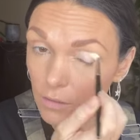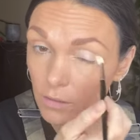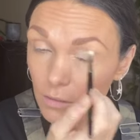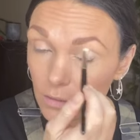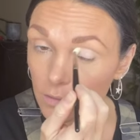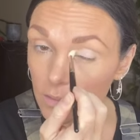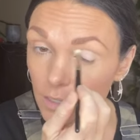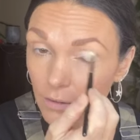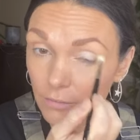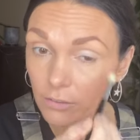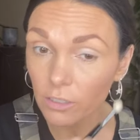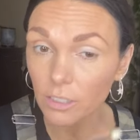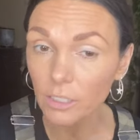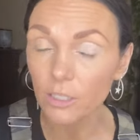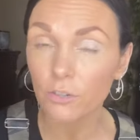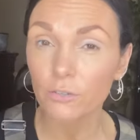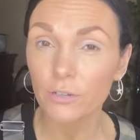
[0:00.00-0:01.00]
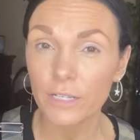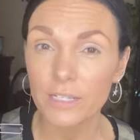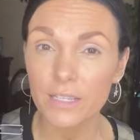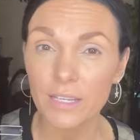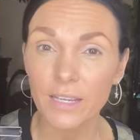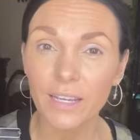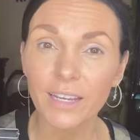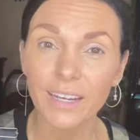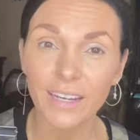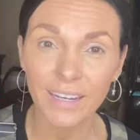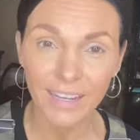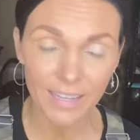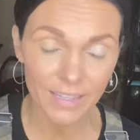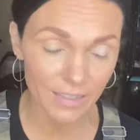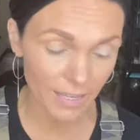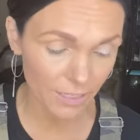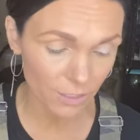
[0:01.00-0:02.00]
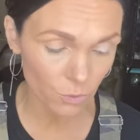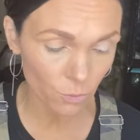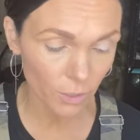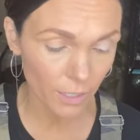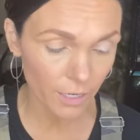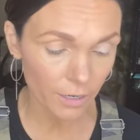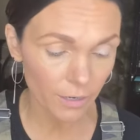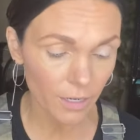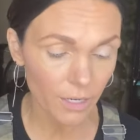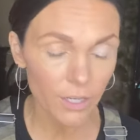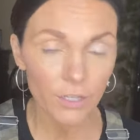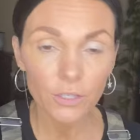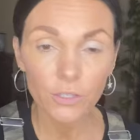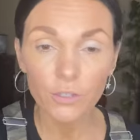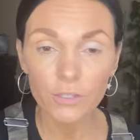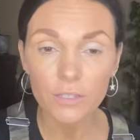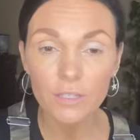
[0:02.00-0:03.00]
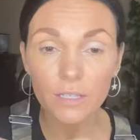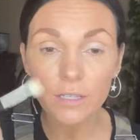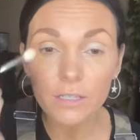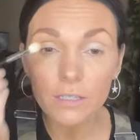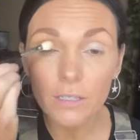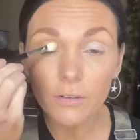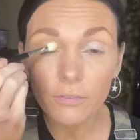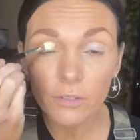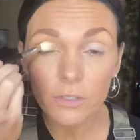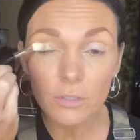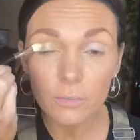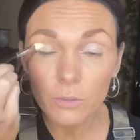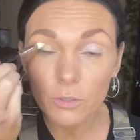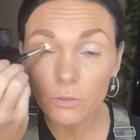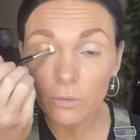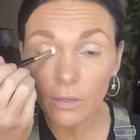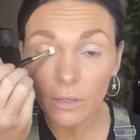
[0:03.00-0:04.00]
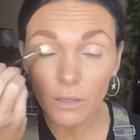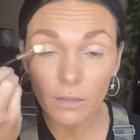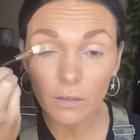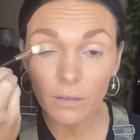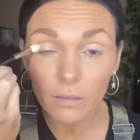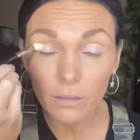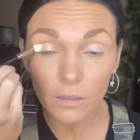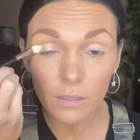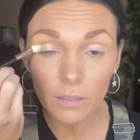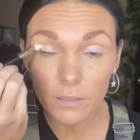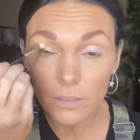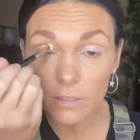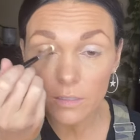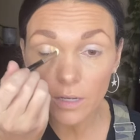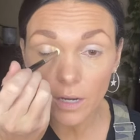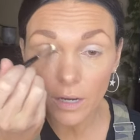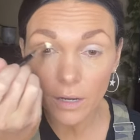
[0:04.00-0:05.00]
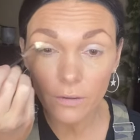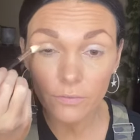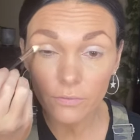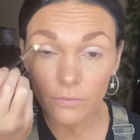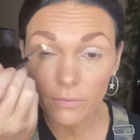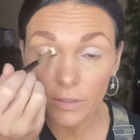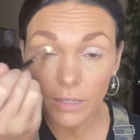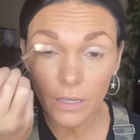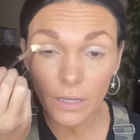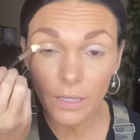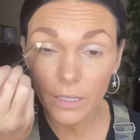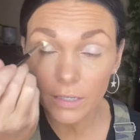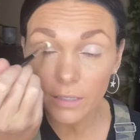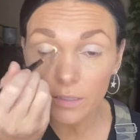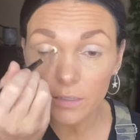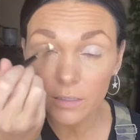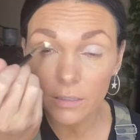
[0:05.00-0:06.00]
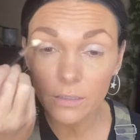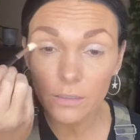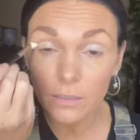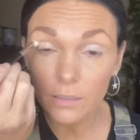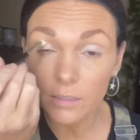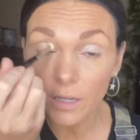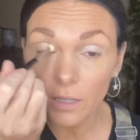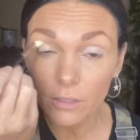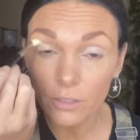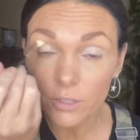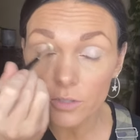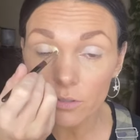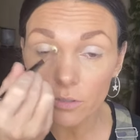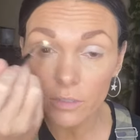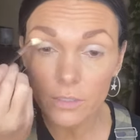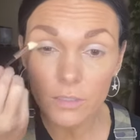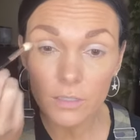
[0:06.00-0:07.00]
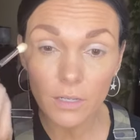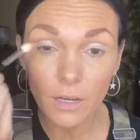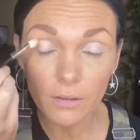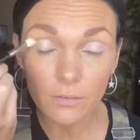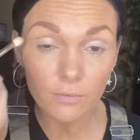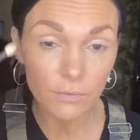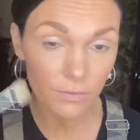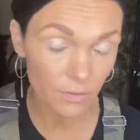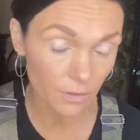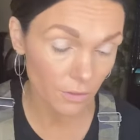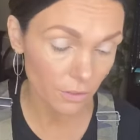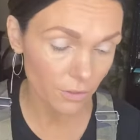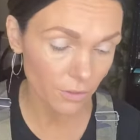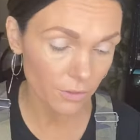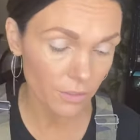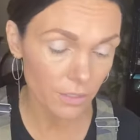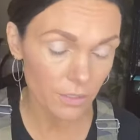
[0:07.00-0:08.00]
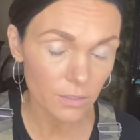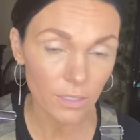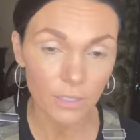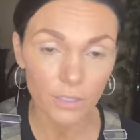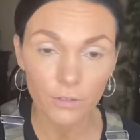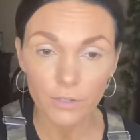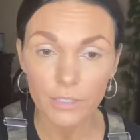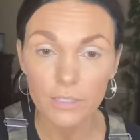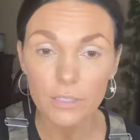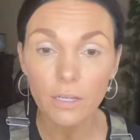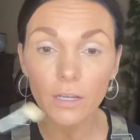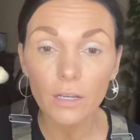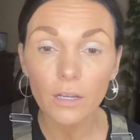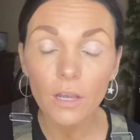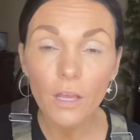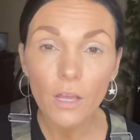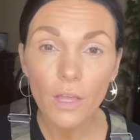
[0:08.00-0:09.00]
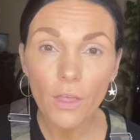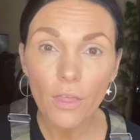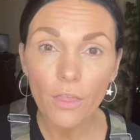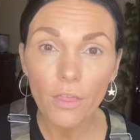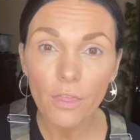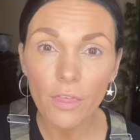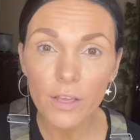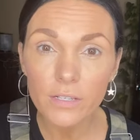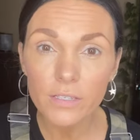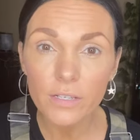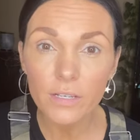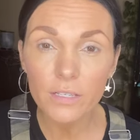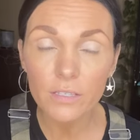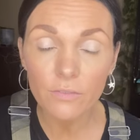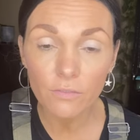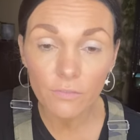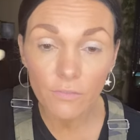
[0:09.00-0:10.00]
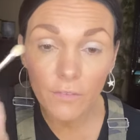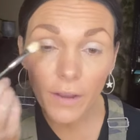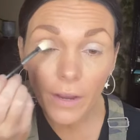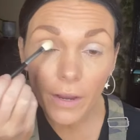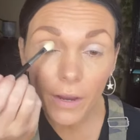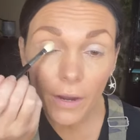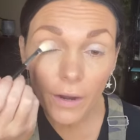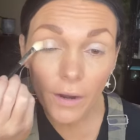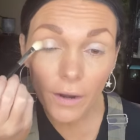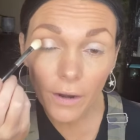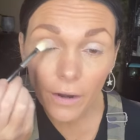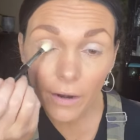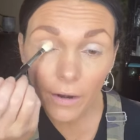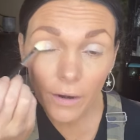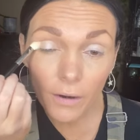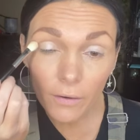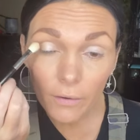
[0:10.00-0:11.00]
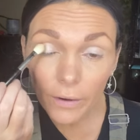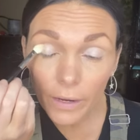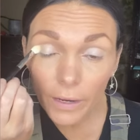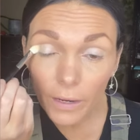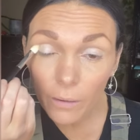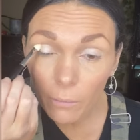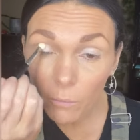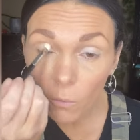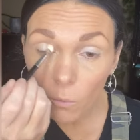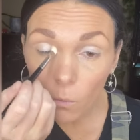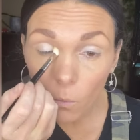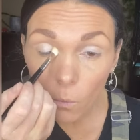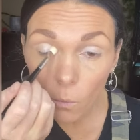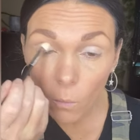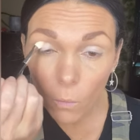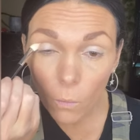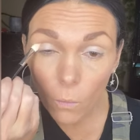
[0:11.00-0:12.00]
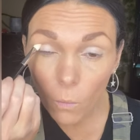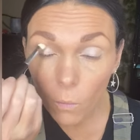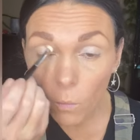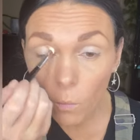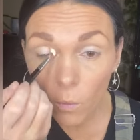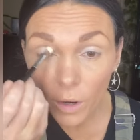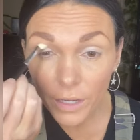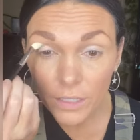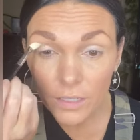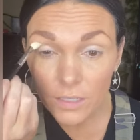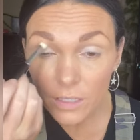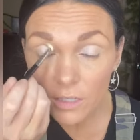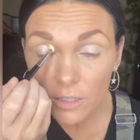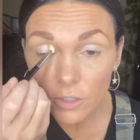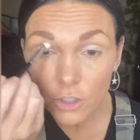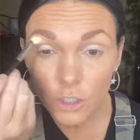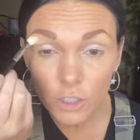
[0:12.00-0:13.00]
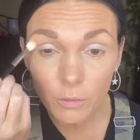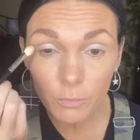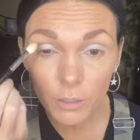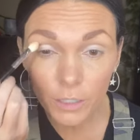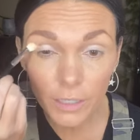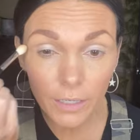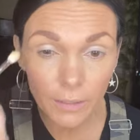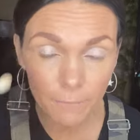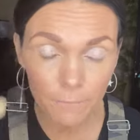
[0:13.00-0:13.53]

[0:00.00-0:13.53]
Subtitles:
definitely creasing, and again, that's where you'll see the difference between the good stuff and the dollar store stuff. Little things like creasing. This is very white and shimmery.